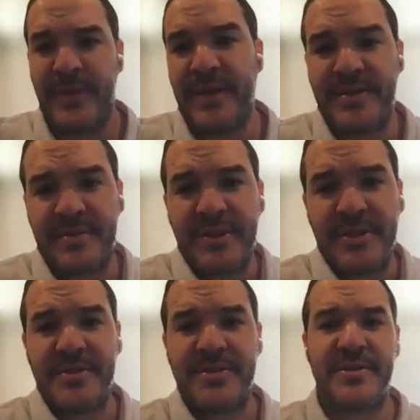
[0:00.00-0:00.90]
But that doesn't mean
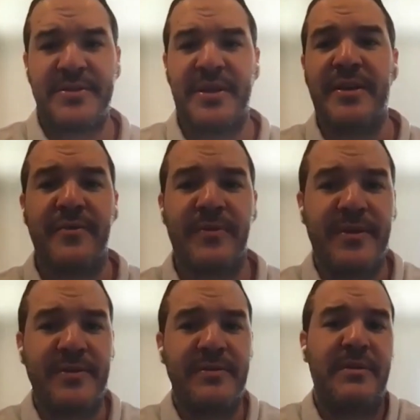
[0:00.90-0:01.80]
it's safe, or
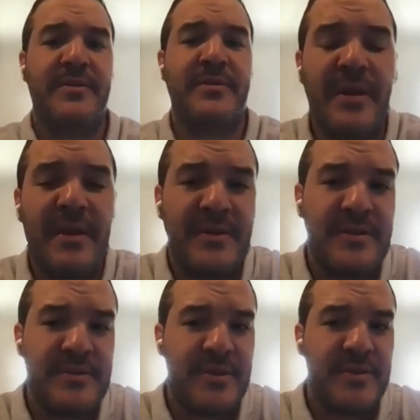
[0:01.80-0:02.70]
that it
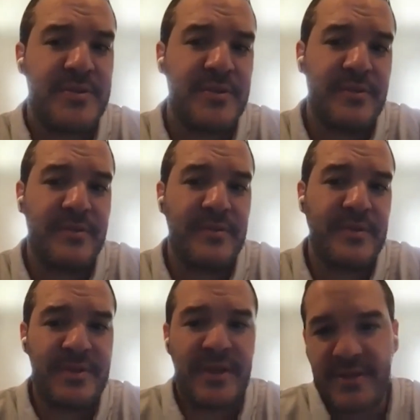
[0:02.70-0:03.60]
is also
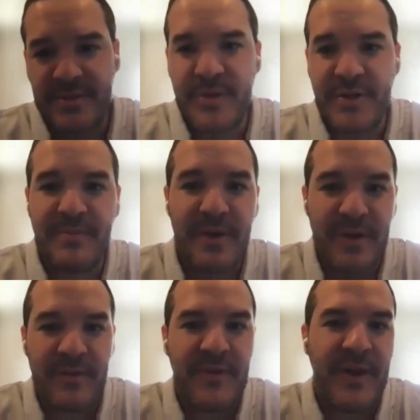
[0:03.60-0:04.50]
exacerbated
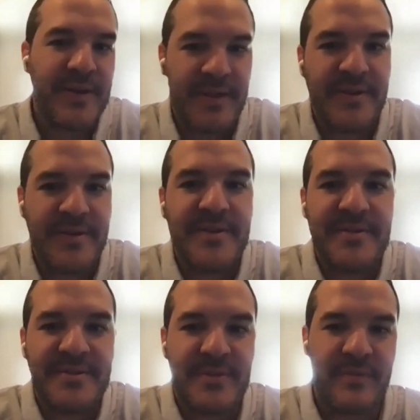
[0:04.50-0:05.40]
by the fact that it
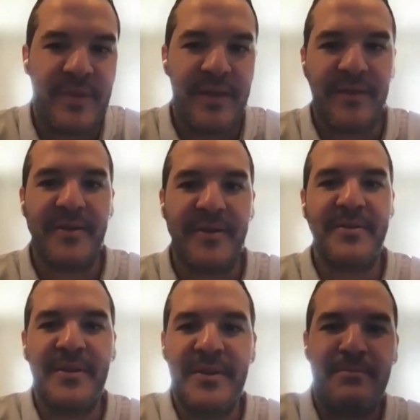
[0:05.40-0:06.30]
is sort of that like
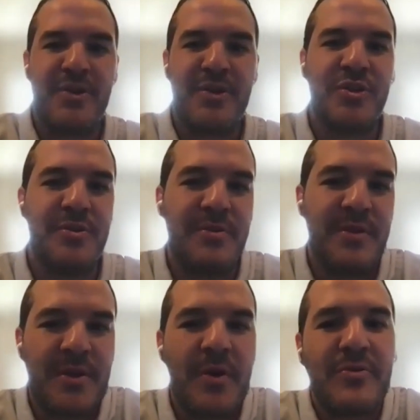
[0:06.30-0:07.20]
macho
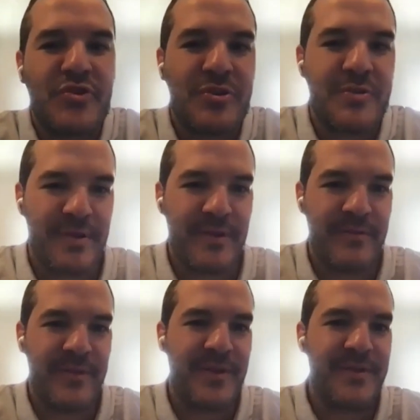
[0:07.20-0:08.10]
like culture
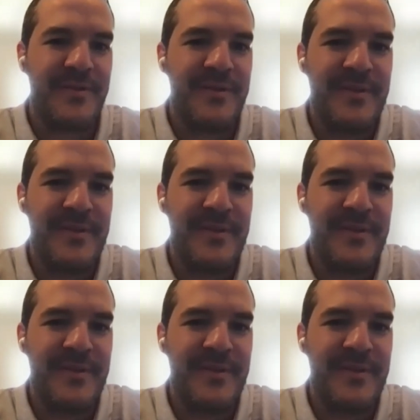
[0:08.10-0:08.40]
of like,